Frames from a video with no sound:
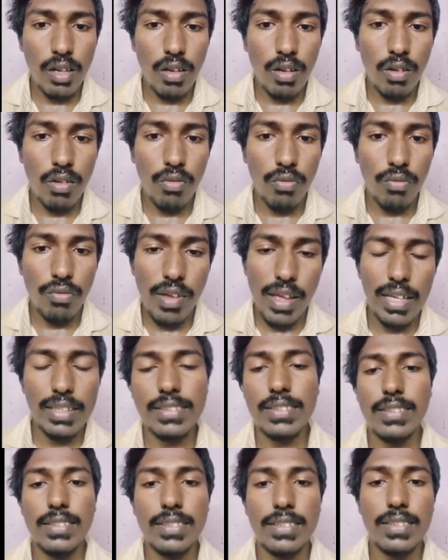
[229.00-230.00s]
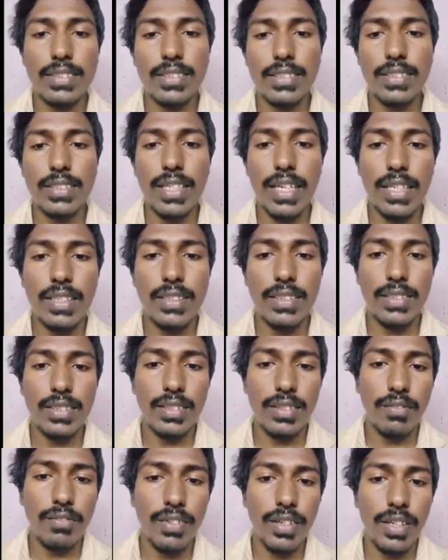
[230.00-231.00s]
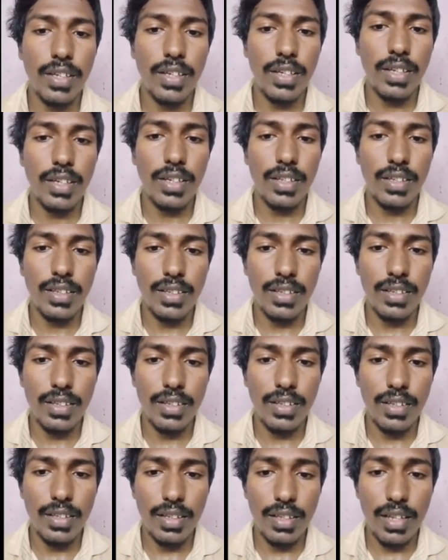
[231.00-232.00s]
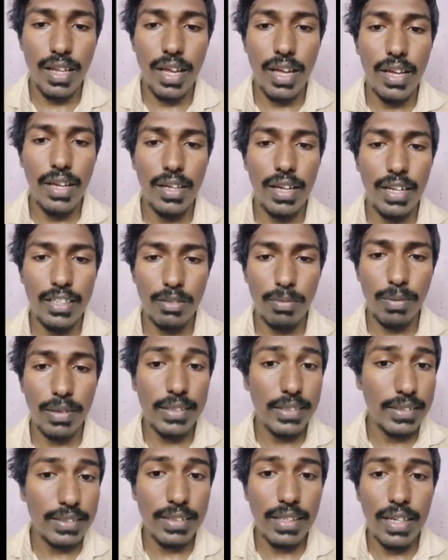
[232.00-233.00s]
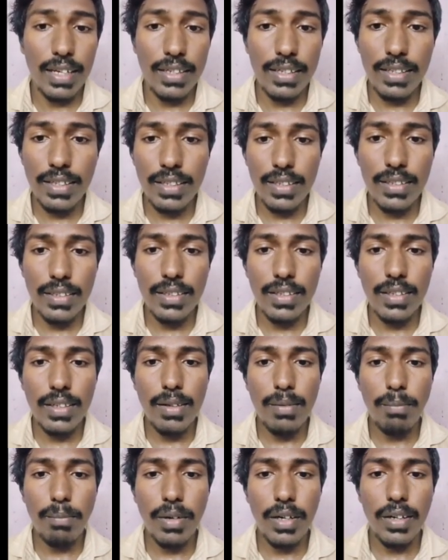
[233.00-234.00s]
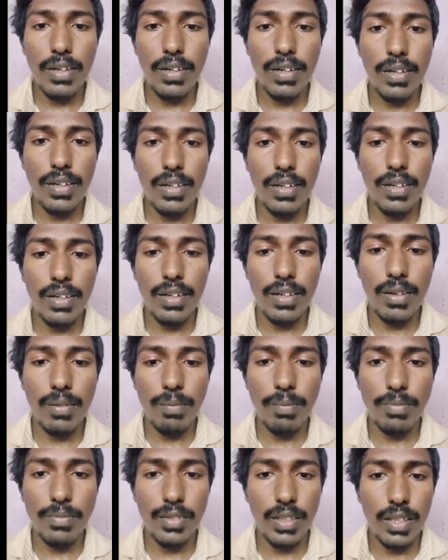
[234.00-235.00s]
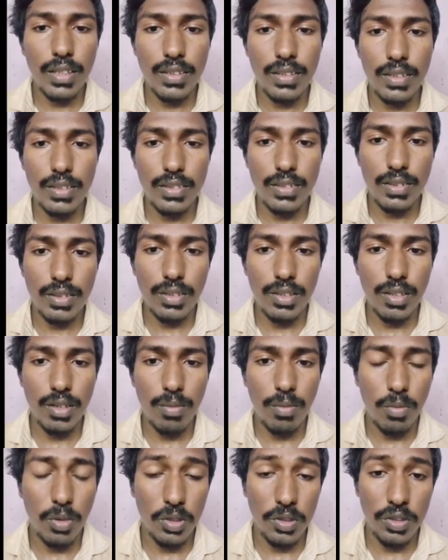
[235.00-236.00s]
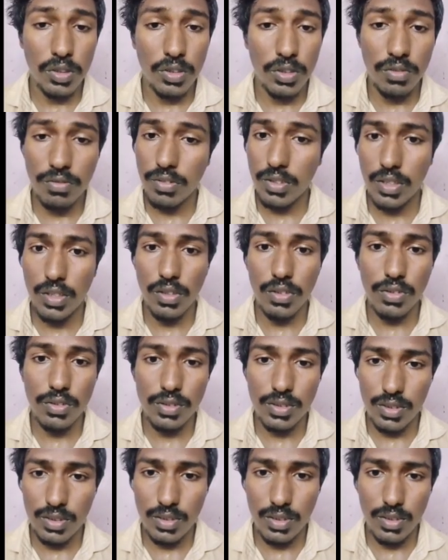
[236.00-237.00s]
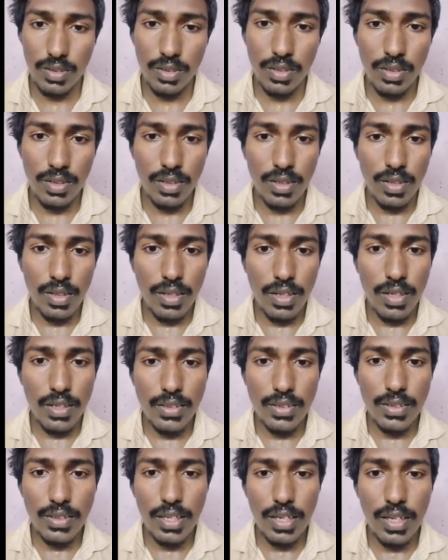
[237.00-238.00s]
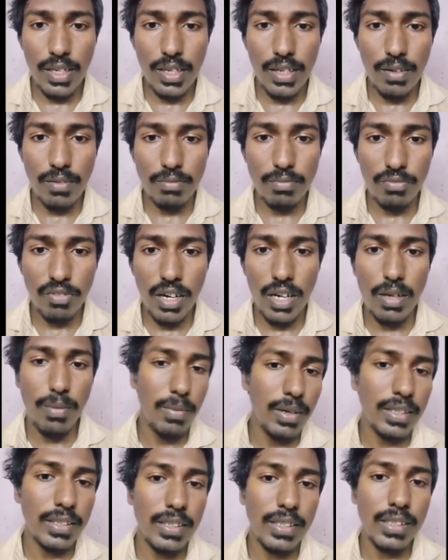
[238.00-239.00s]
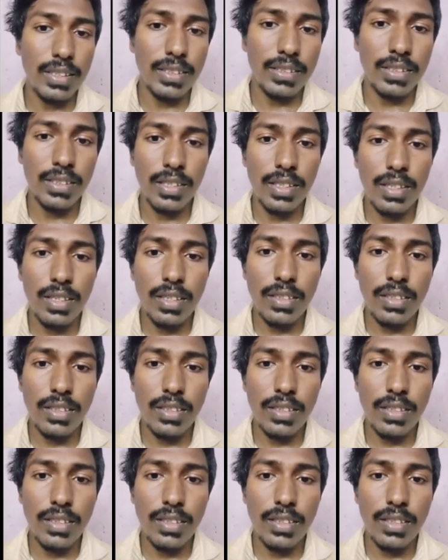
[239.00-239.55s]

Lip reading: of yes we I explain in later, but this is most we use in, it's a fundamentals.